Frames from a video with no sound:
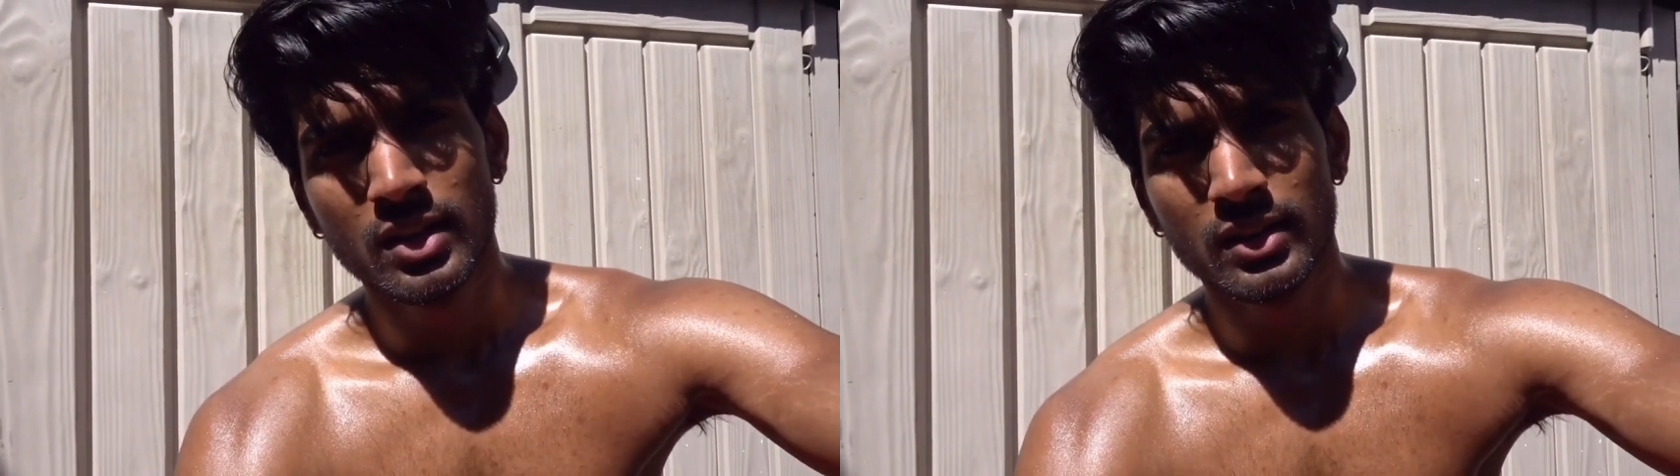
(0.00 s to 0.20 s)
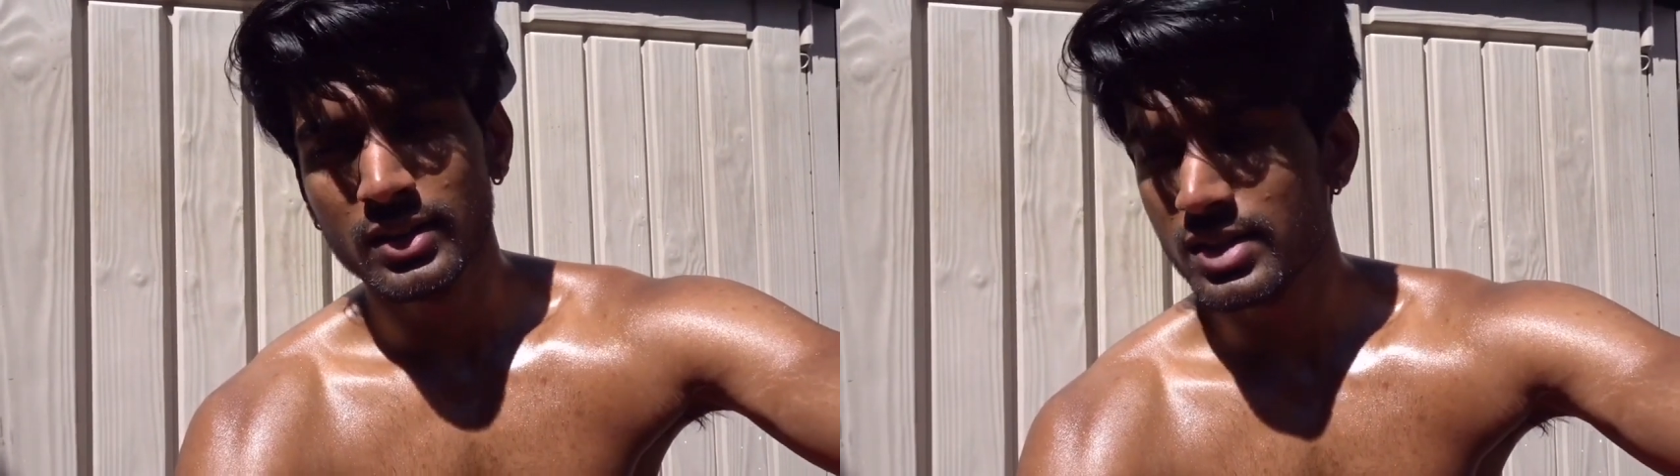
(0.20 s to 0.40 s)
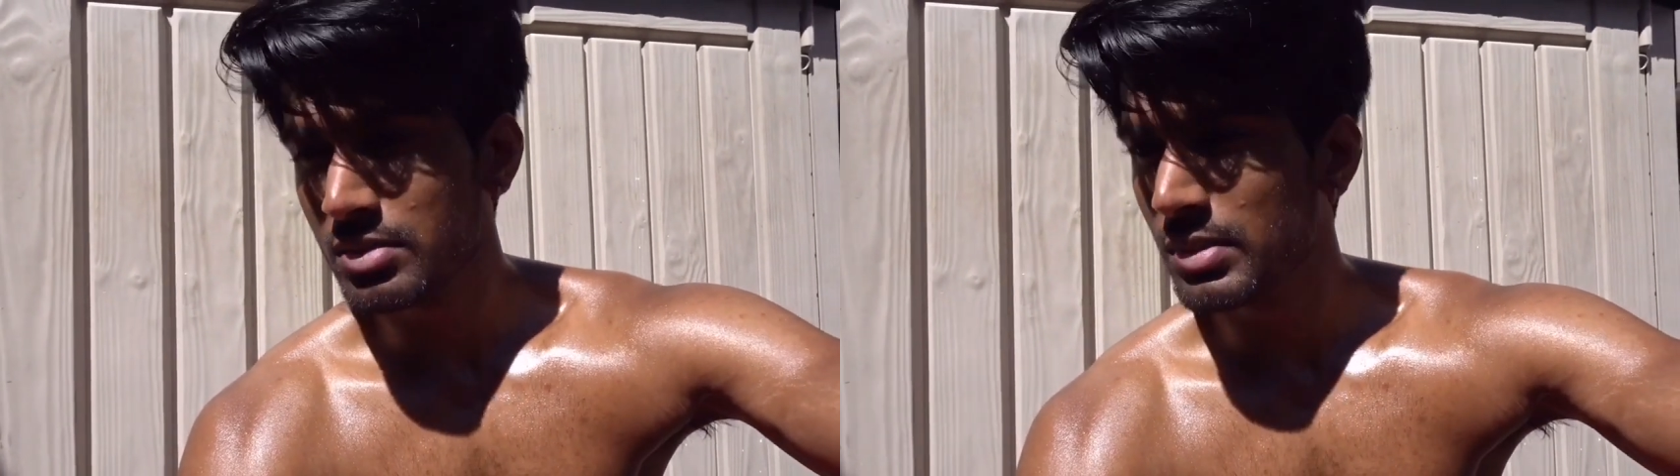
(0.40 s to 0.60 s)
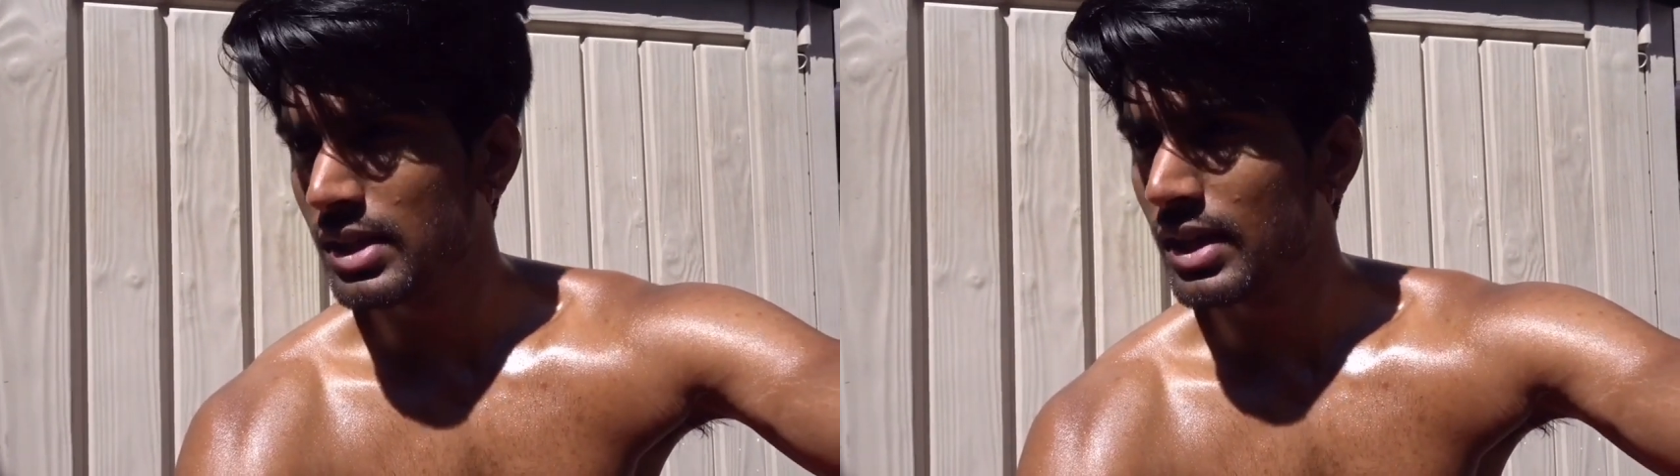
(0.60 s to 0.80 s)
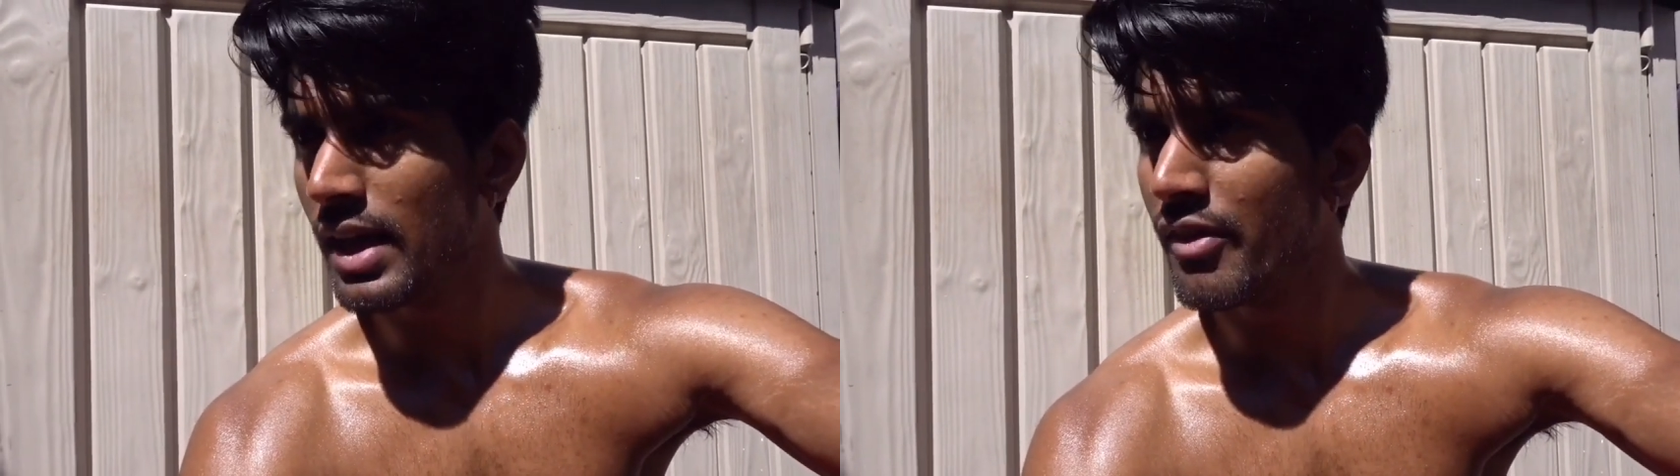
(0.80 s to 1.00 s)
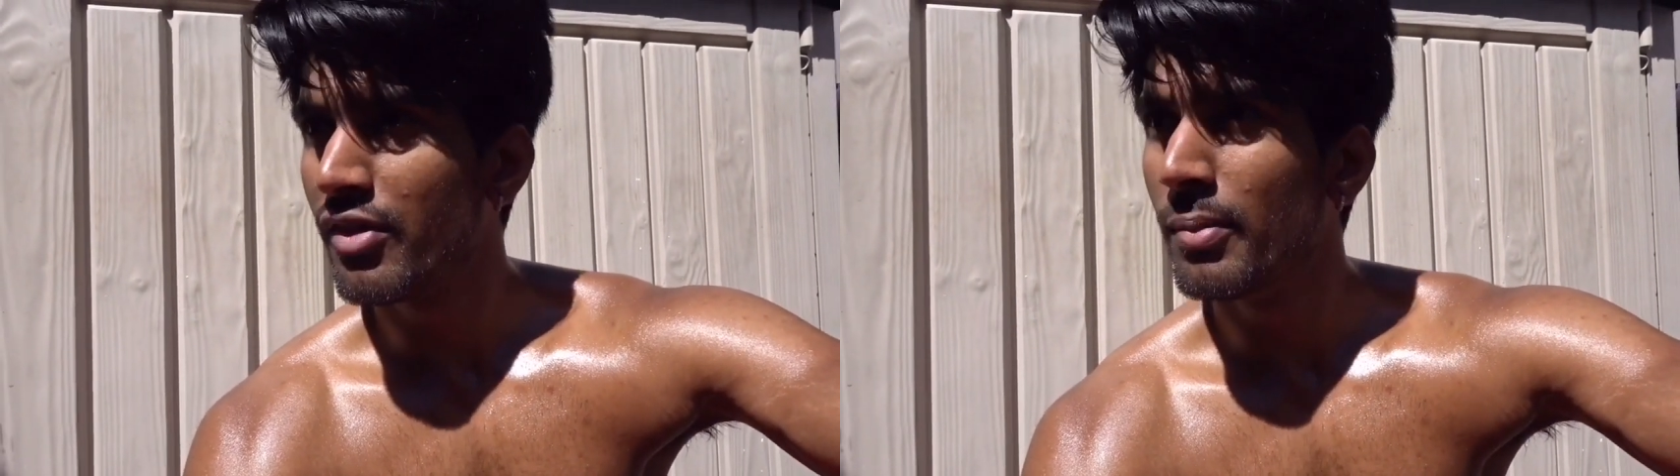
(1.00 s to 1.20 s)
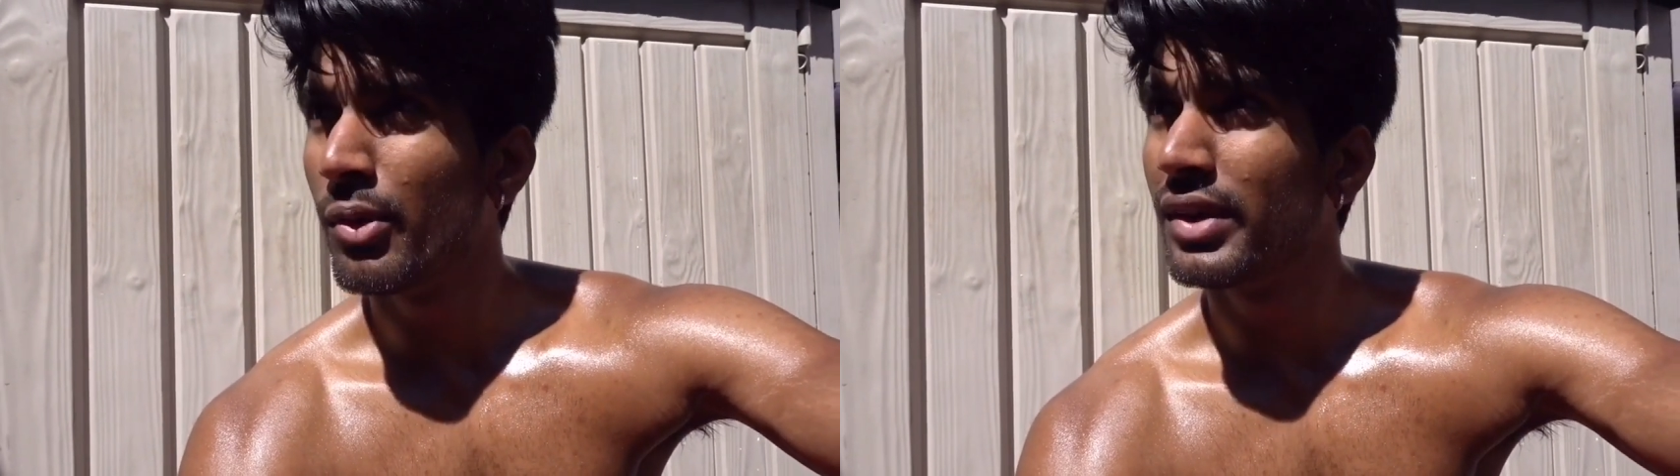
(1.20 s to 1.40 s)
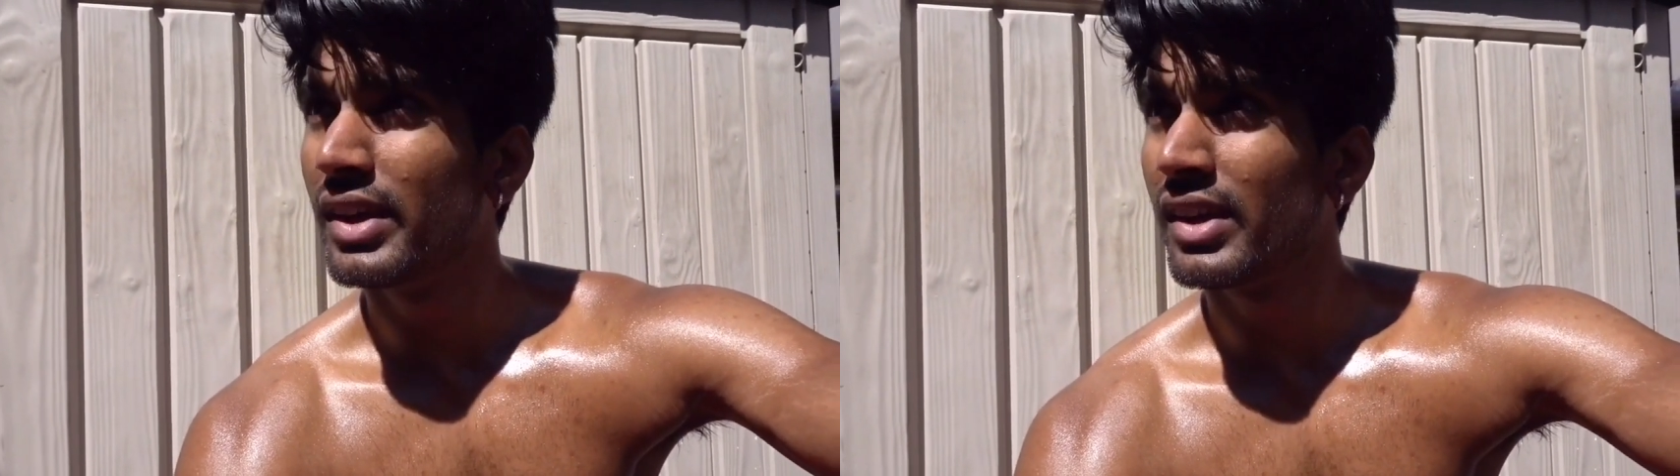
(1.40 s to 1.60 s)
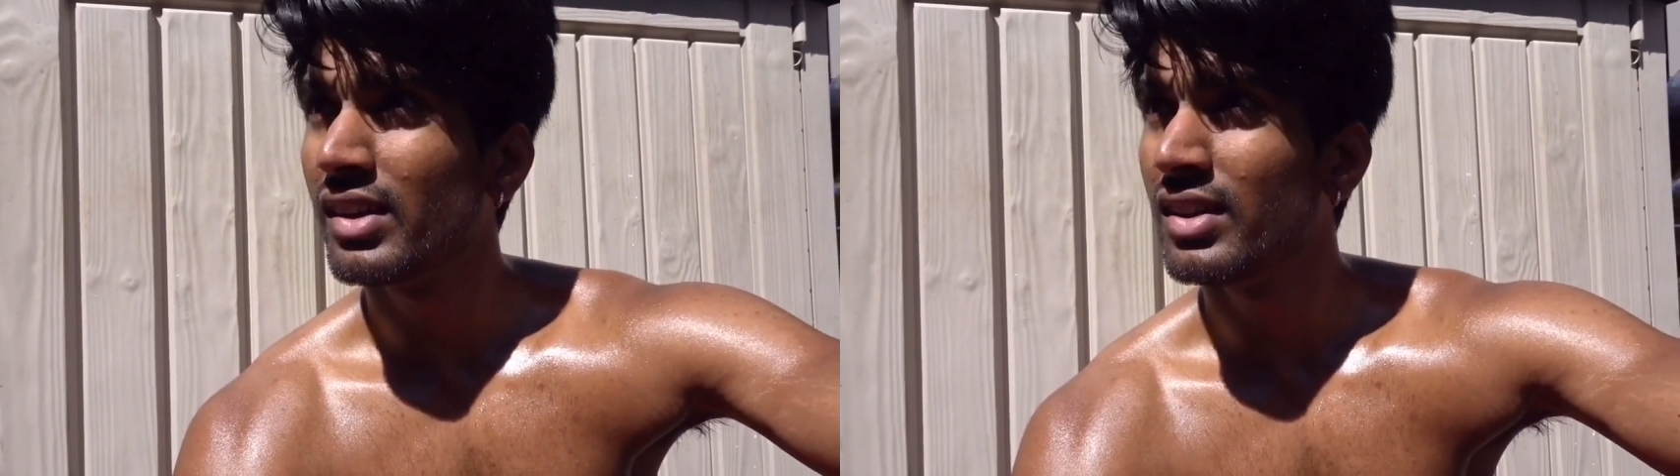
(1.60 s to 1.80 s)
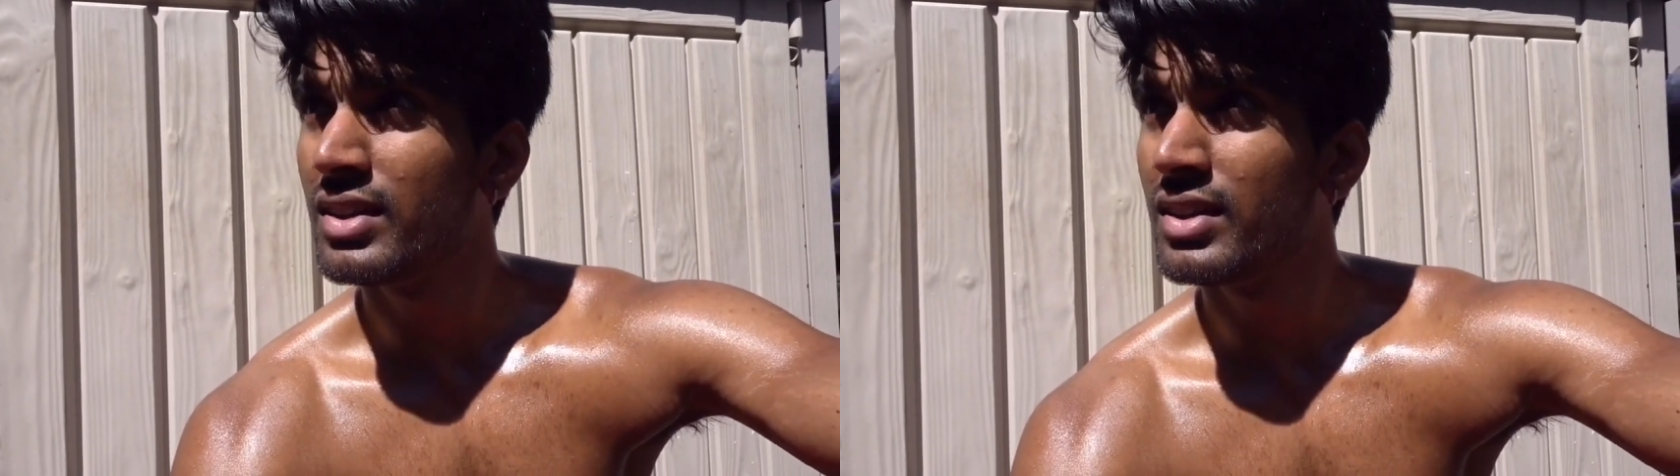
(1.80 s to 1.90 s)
this is me every morning